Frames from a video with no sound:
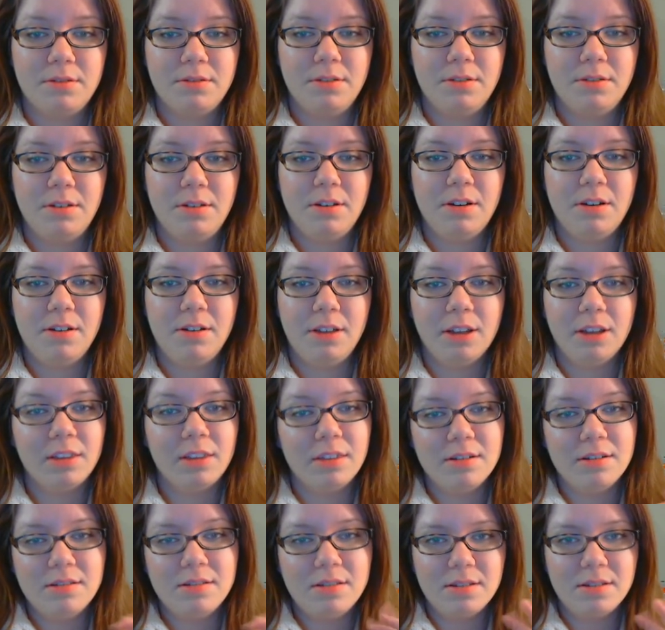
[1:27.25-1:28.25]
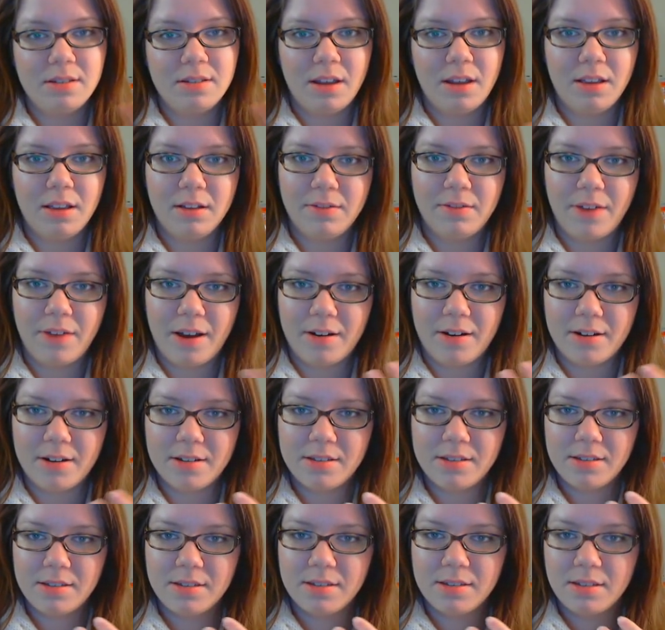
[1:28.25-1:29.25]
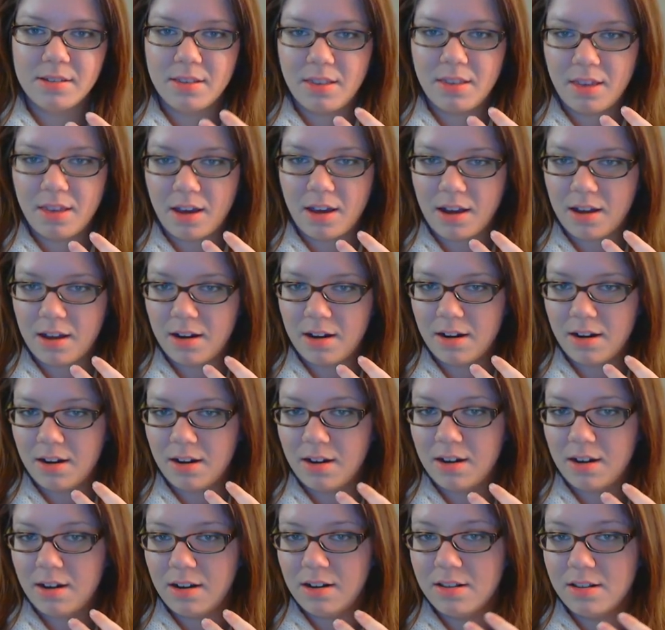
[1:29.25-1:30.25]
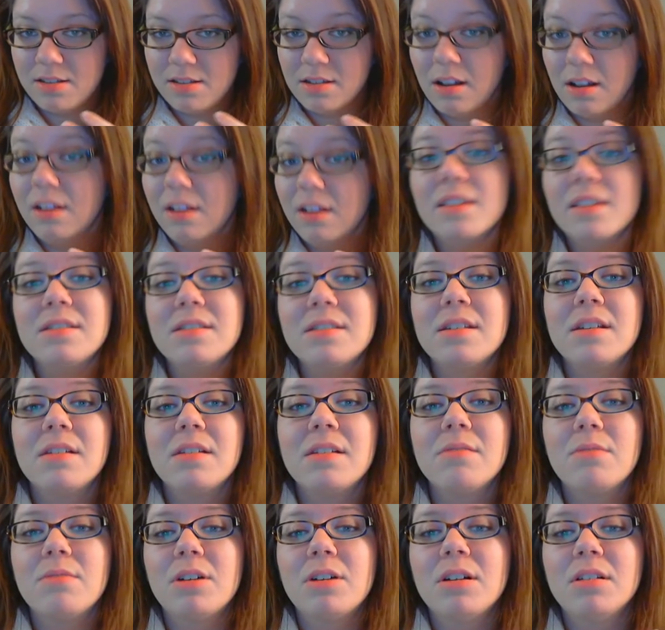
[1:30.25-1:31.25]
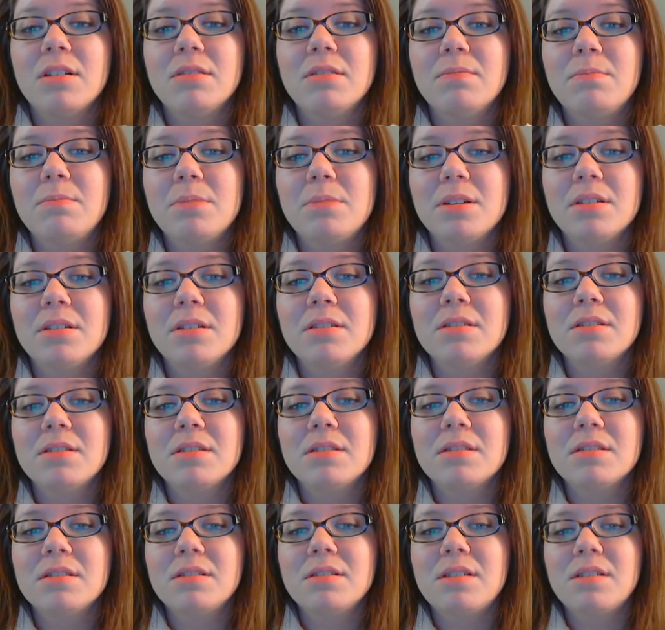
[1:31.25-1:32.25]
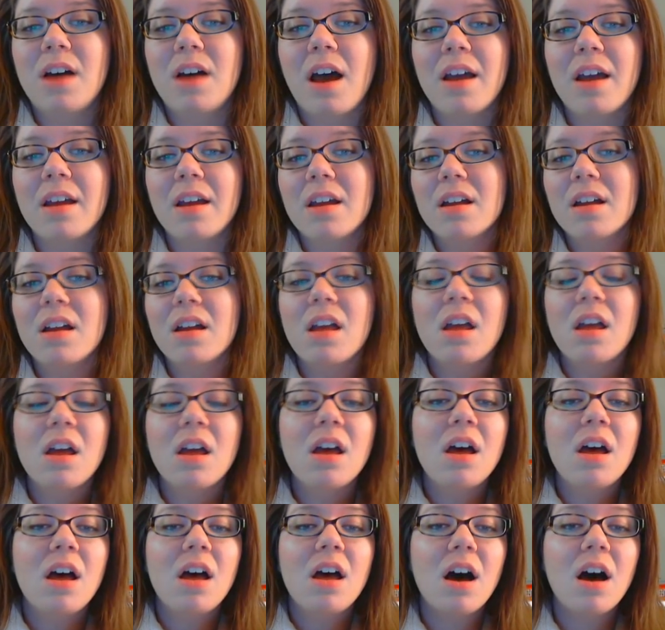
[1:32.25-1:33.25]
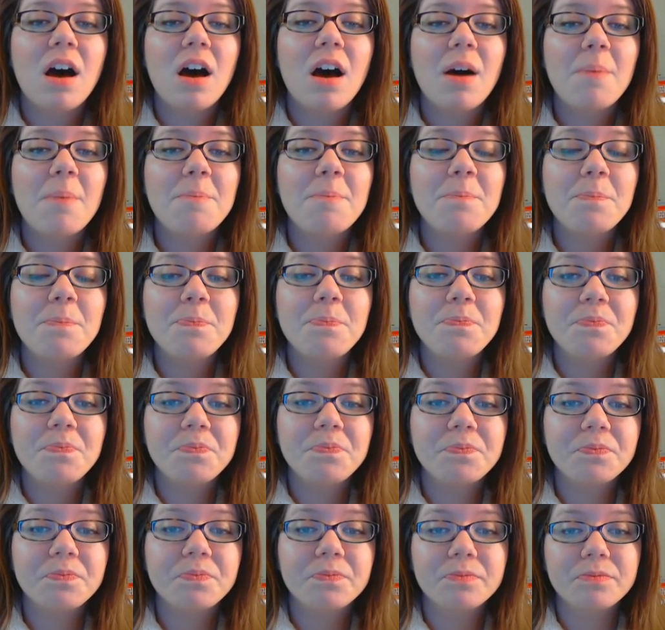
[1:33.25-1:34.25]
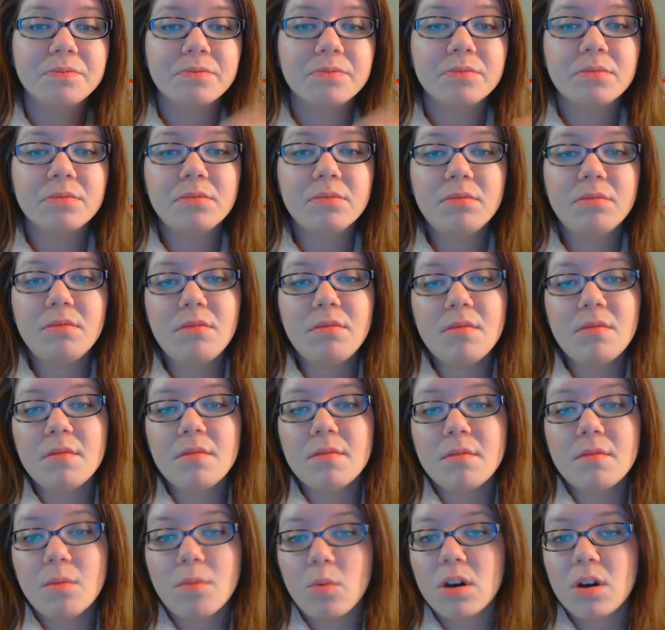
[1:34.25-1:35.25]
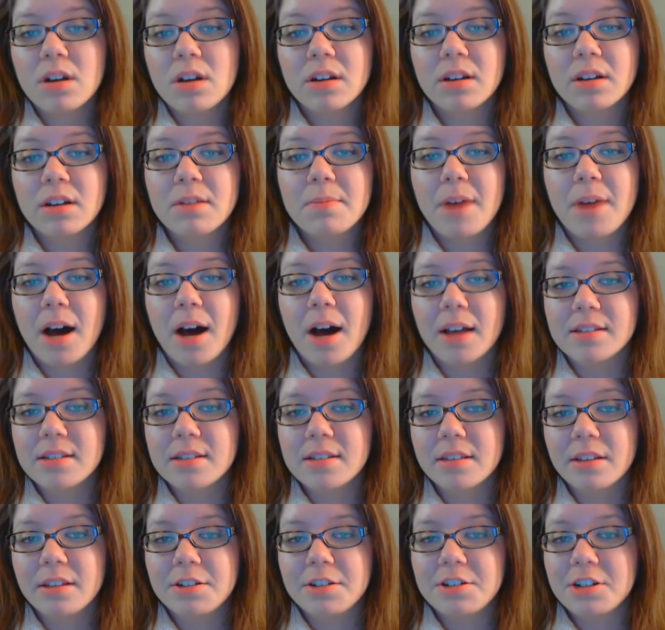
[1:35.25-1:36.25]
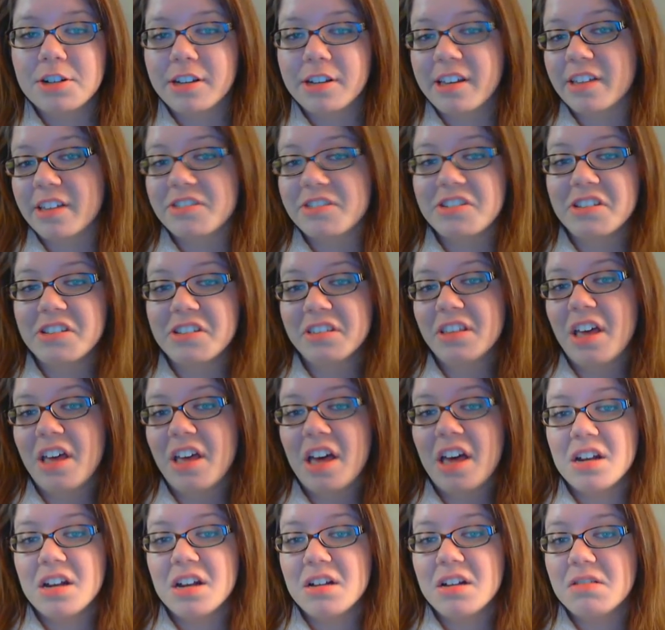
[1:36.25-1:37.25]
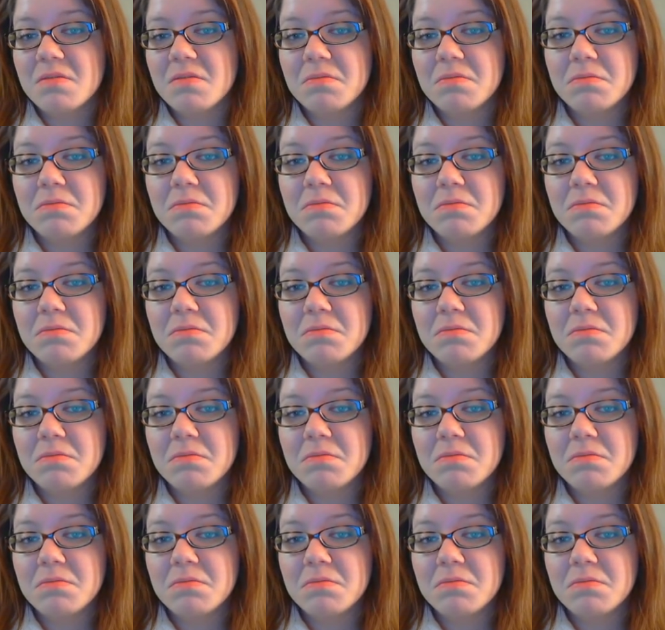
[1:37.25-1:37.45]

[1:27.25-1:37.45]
like, there's the Cylon virus that Saul lets in while Bill's dying. One can posit that she gets in then.